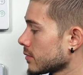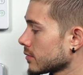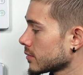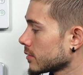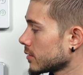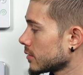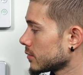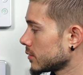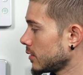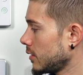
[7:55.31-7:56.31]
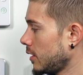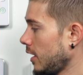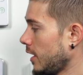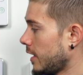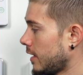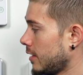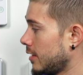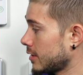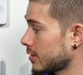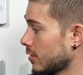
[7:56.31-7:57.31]
stay. And I can
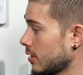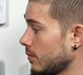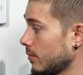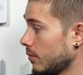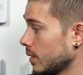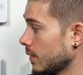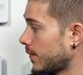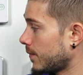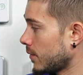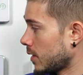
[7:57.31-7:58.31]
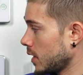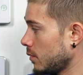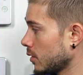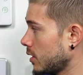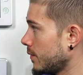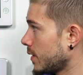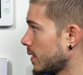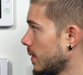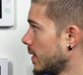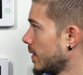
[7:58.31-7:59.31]
disarm with the Honeywell key
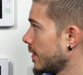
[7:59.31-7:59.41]
fob.